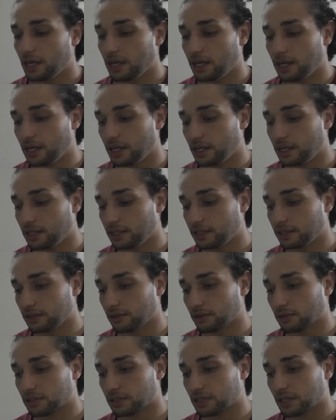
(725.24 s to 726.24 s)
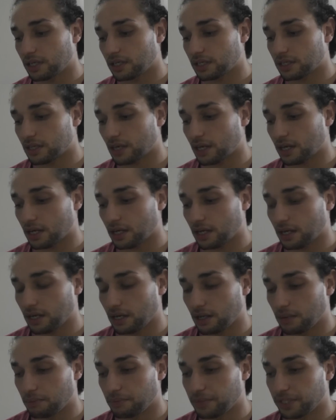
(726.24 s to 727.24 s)
And he was saying that
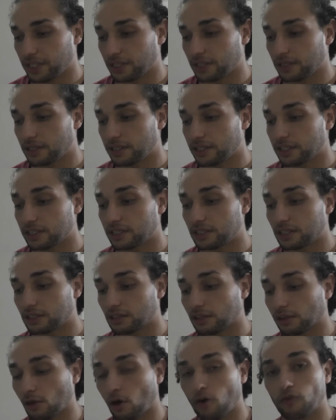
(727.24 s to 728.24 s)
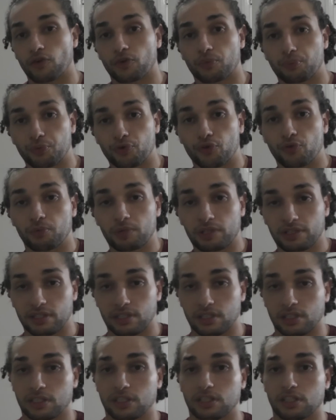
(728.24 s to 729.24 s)
he did a lot of improvements
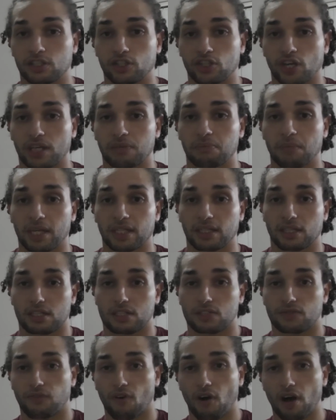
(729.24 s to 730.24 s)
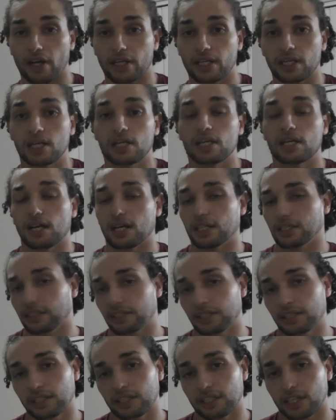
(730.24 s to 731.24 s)
since the Chad Mendes fight, and
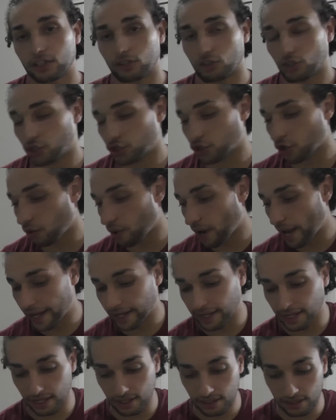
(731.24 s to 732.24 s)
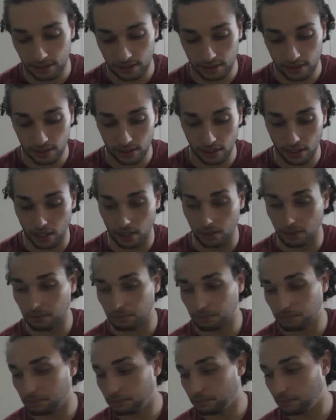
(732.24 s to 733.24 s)
he didn't get to show it against
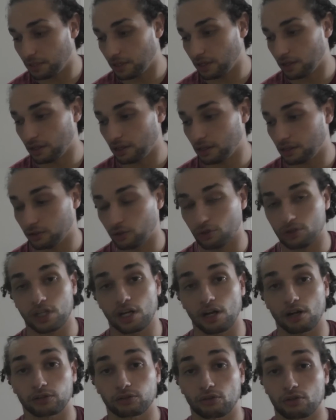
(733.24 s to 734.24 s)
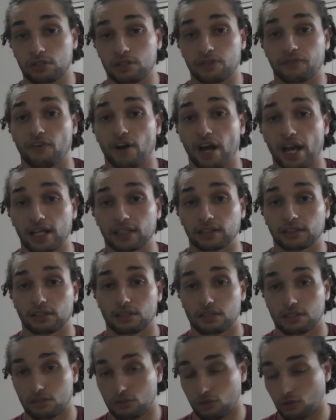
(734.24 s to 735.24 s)
Jose Aldo because the fight
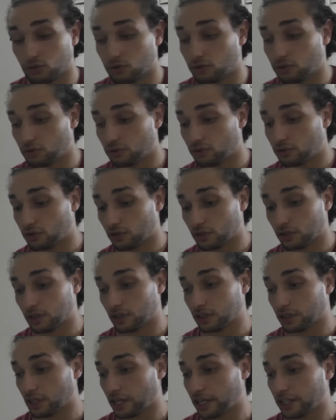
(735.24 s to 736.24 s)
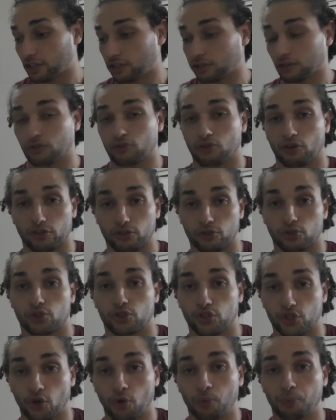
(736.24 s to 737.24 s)
ended so soon, so he's gonna actually try to
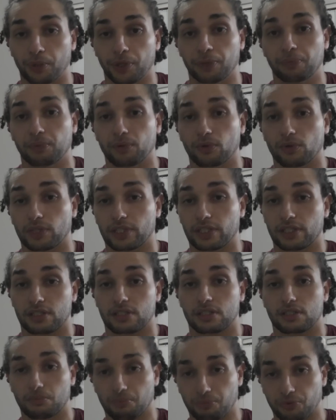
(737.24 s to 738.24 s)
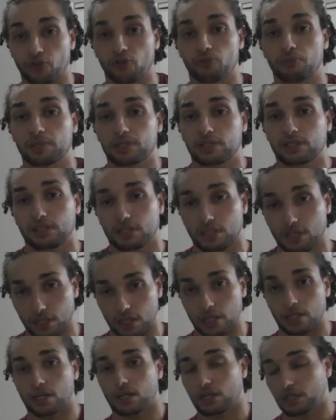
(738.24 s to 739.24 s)
show people his improvements
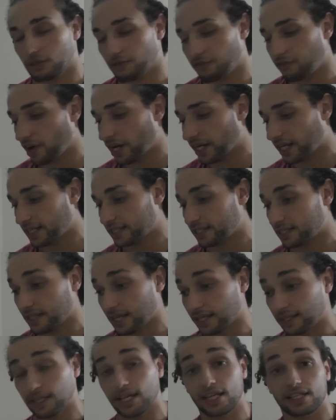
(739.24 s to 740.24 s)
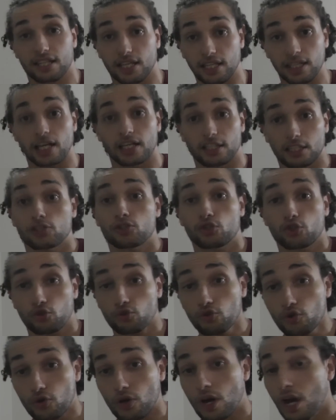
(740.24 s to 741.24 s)
in the fight against Nate Diaz. And it's
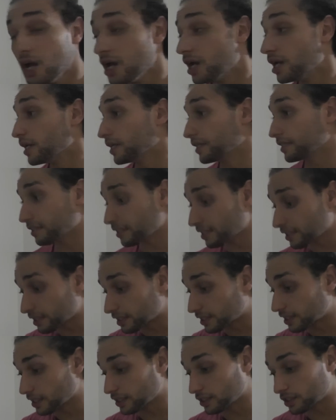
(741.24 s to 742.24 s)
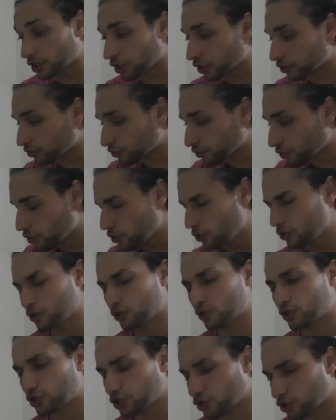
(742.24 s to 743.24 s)
true, he did
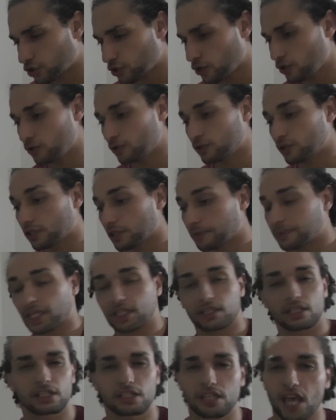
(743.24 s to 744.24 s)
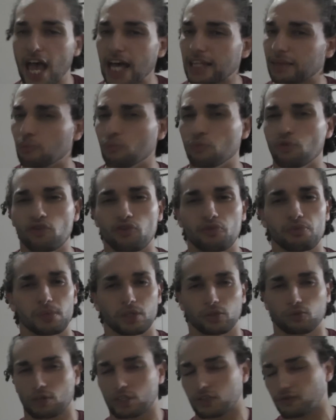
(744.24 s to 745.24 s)
huge leaps, and his head
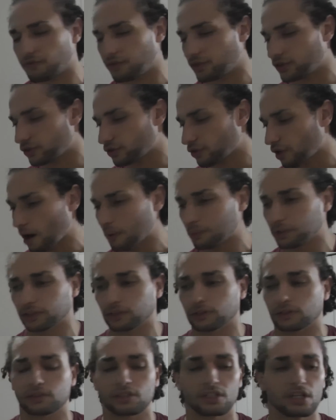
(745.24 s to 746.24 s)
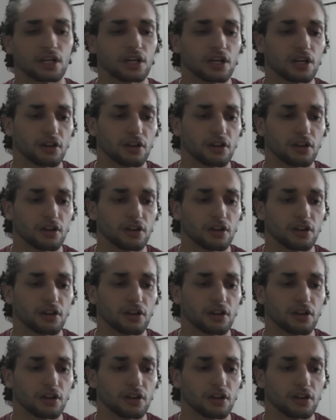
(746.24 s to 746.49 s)
movement was phenomenal.